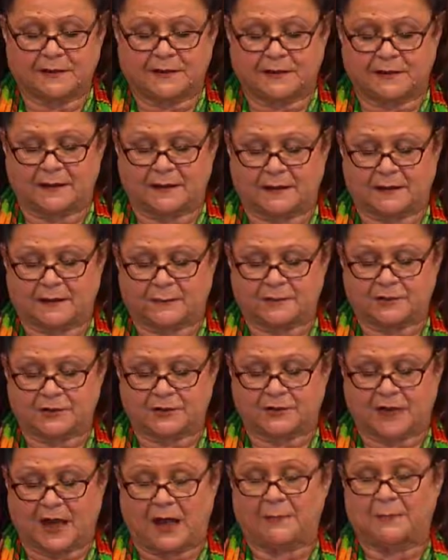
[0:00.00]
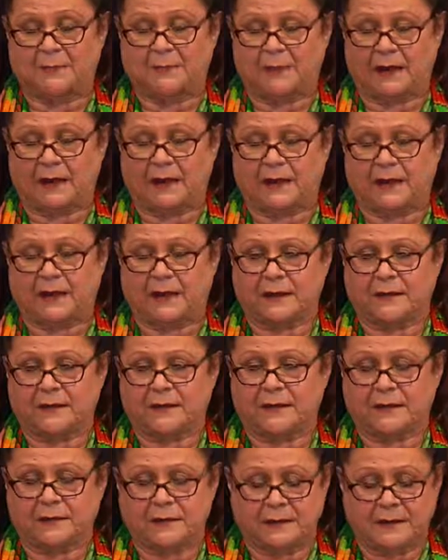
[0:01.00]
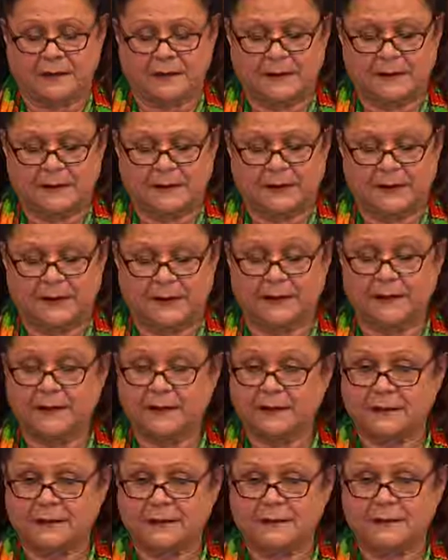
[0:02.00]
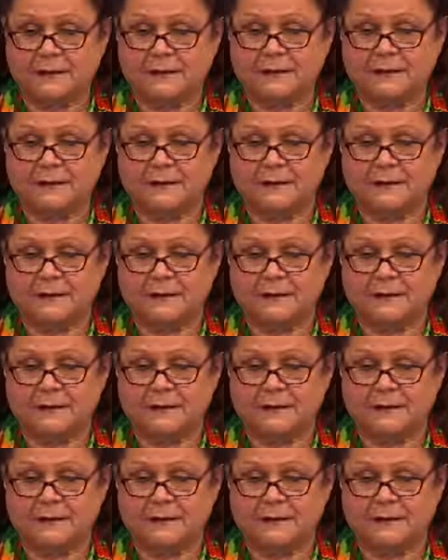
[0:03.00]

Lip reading: to come and hear